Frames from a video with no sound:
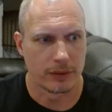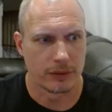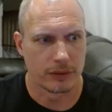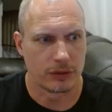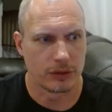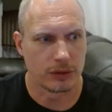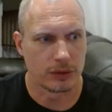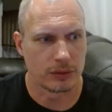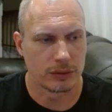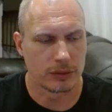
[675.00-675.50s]

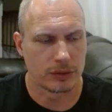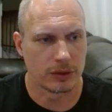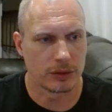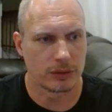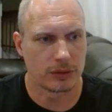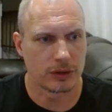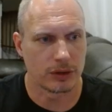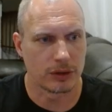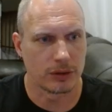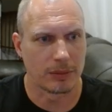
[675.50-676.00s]

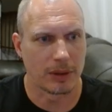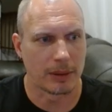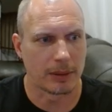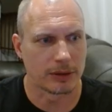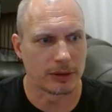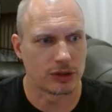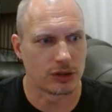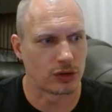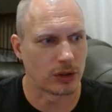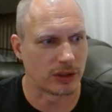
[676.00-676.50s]
Maybe I
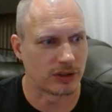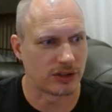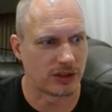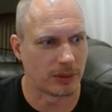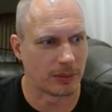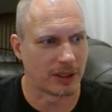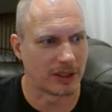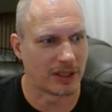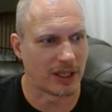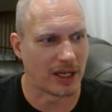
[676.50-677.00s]
should try something
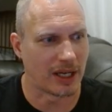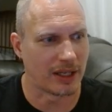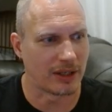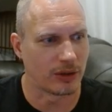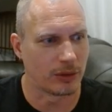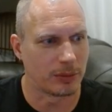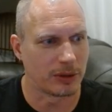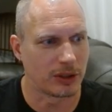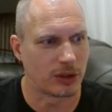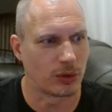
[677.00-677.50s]
like that.
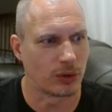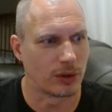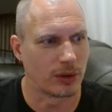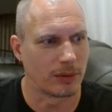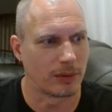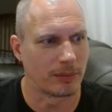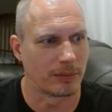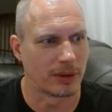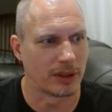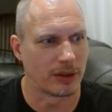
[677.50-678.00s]
It'd be
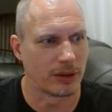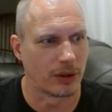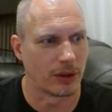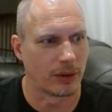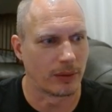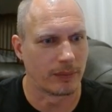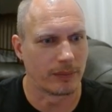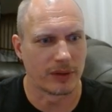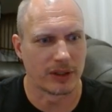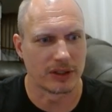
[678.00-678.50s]
cool, but no.
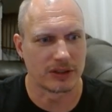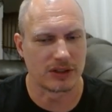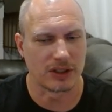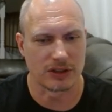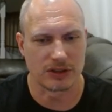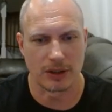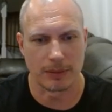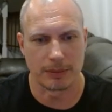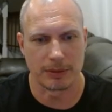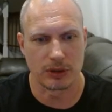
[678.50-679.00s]
Let's
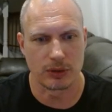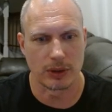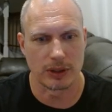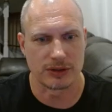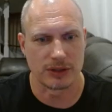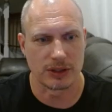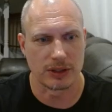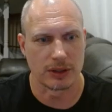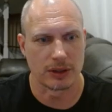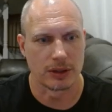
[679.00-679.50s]
not be
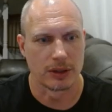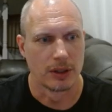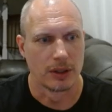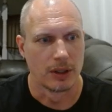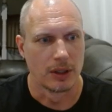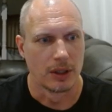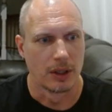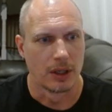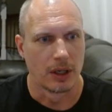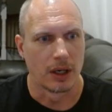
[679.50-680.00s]
crazy here.
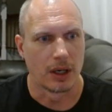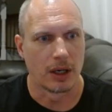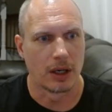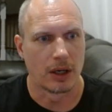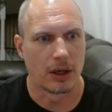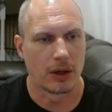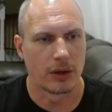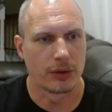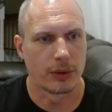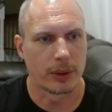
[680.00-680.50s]

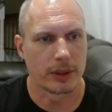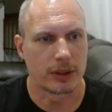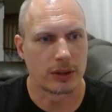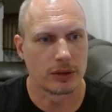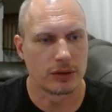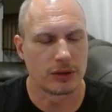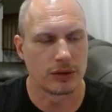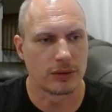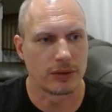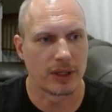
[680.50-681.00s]
Although I could
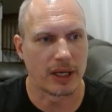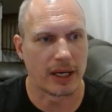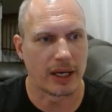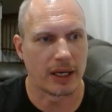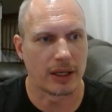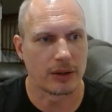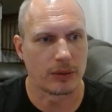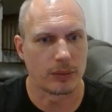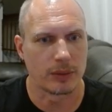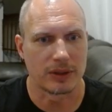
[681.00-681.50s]
do
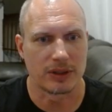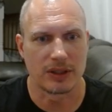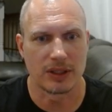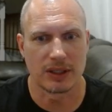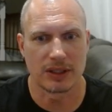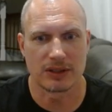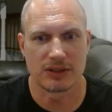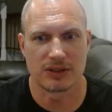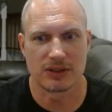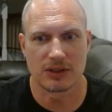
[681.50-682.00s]
that with
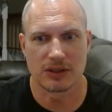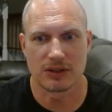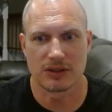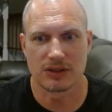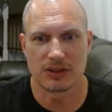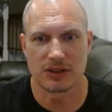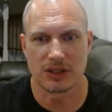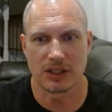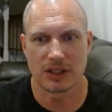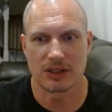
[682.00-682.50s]
this
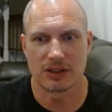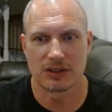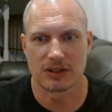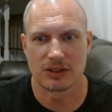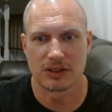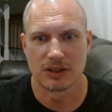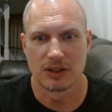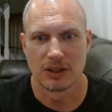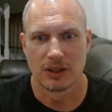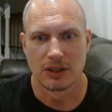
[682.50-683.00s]

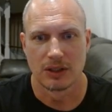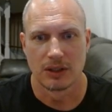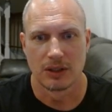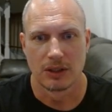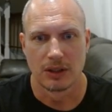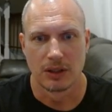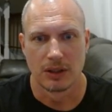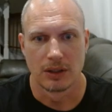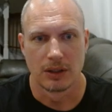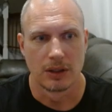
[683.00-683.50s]
6.
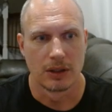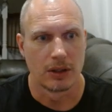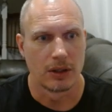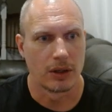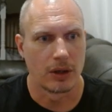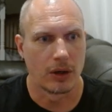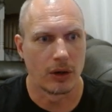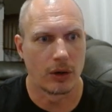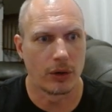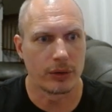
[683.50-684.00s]

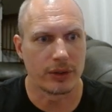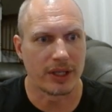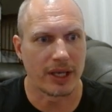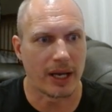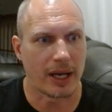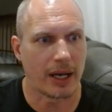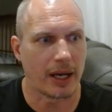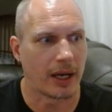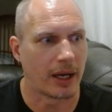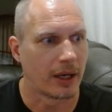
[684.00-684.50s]
Oh
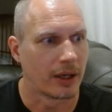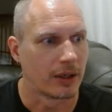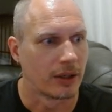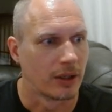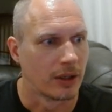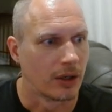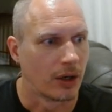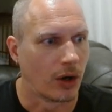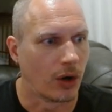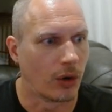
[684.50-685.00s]
yeah.
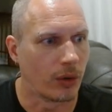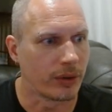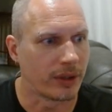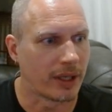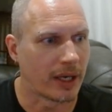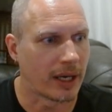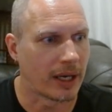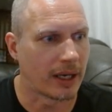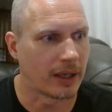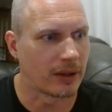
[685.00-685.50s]
Oh
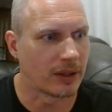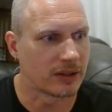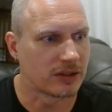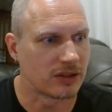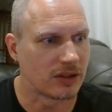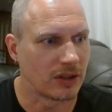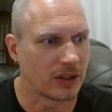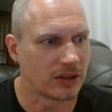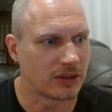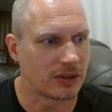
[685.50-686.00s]
yeah. Let's
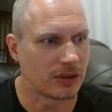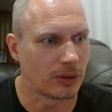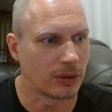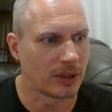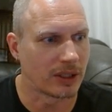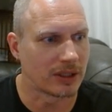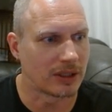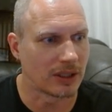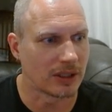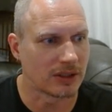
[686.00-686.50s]
do it
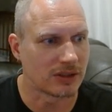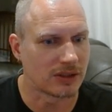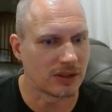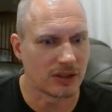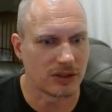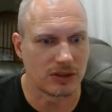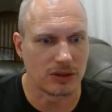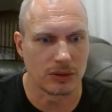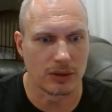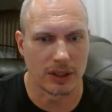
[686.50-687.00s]
like this.
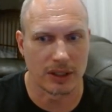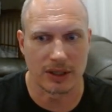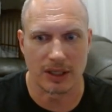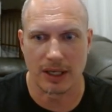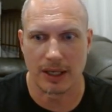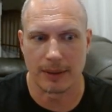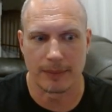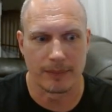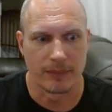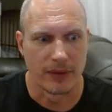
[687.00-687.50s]
Let's do it like
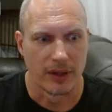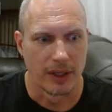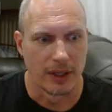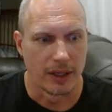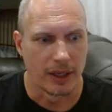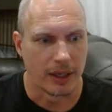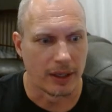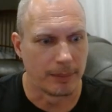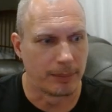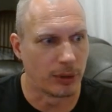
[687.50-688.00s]
that.
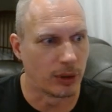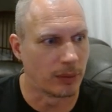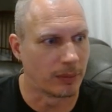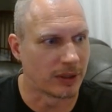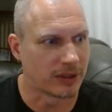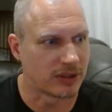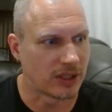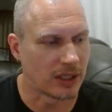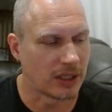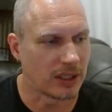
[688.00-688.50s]
Boom.
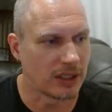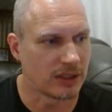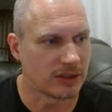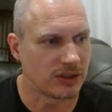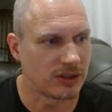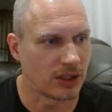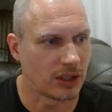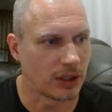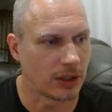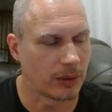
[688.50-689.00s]
Let's get
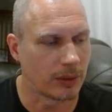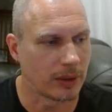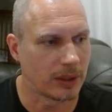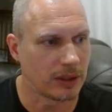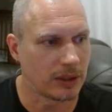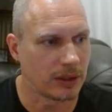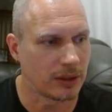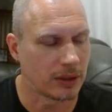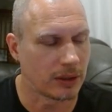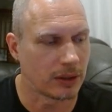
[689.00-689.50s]
Iziar in
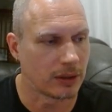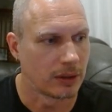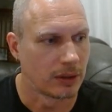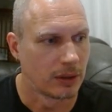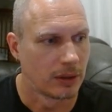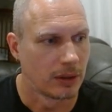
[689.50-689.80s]
here.